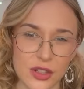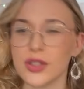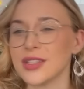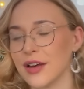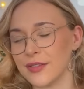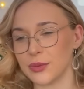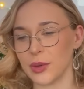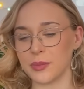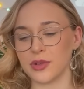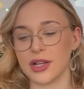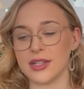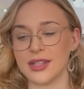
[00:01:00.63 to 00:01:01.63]
yourself is what I'm
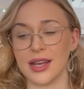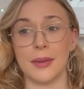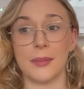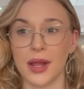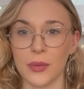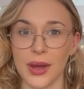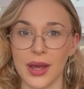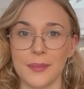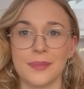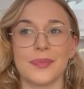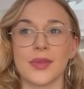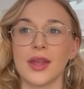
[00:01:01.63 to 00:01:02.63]
trying to say. And by the way,
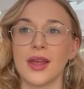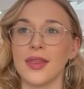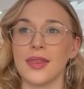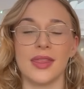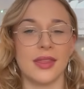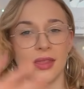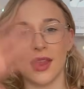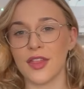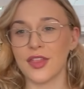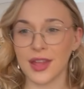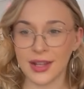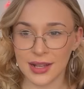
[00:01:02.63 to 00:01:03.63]

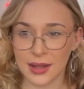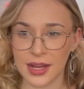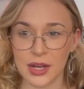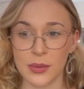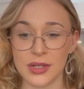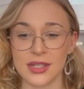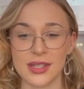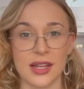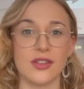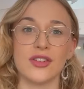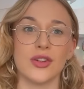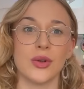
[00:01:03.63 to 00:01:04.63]
nothing that anyone
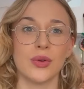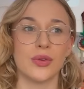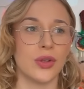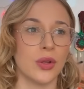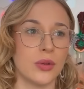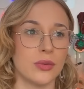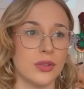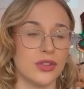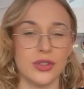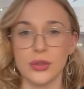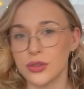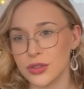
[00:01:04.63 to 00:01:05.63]
sends you, no
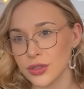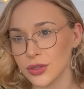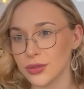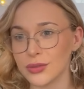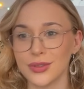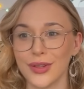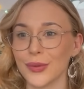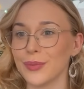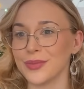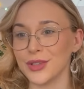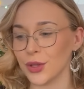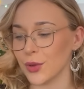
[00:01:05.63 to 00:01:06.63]
juju, no,
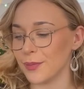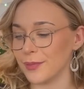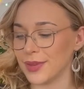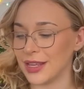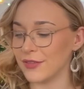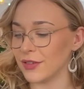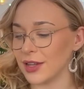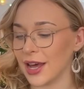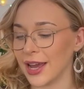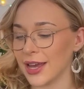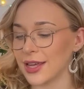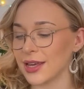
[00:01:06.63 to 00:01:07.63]
you know, evil
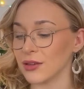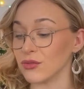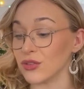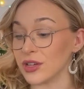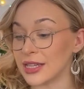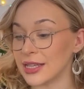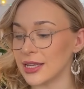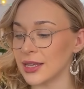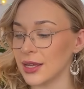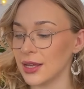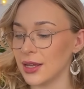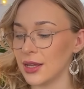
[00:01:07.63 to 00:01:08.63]
eye can really
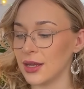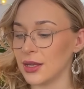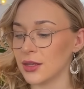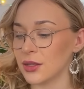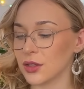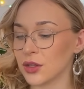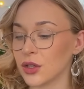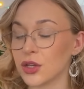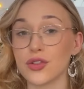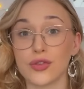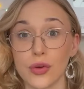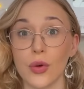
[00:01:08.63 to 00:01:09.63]

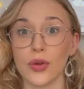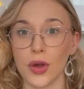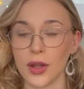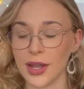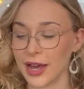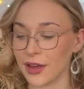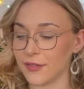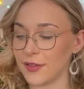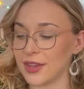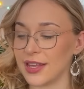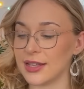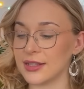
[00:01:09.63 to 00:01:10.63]
control your life. At
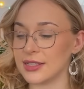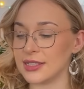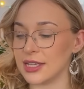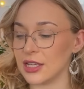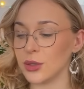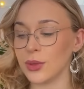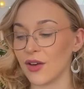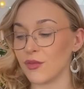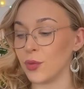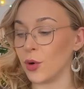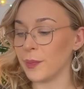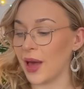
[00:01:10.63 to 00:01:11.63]
the end of the day, you have
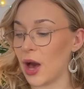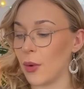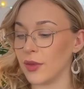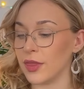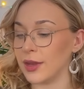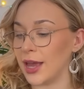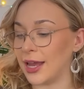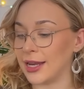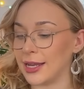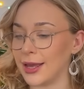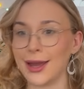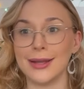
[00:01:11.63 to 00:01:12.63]
more power than
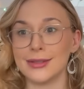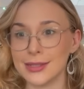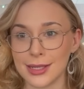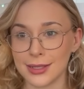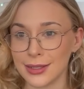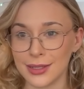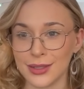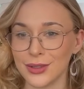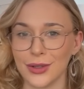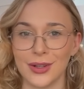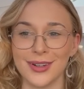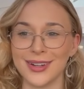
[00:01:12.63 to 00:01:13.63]
any entity
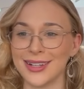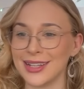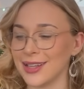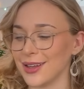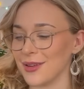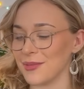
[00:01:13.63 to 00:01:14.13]
or any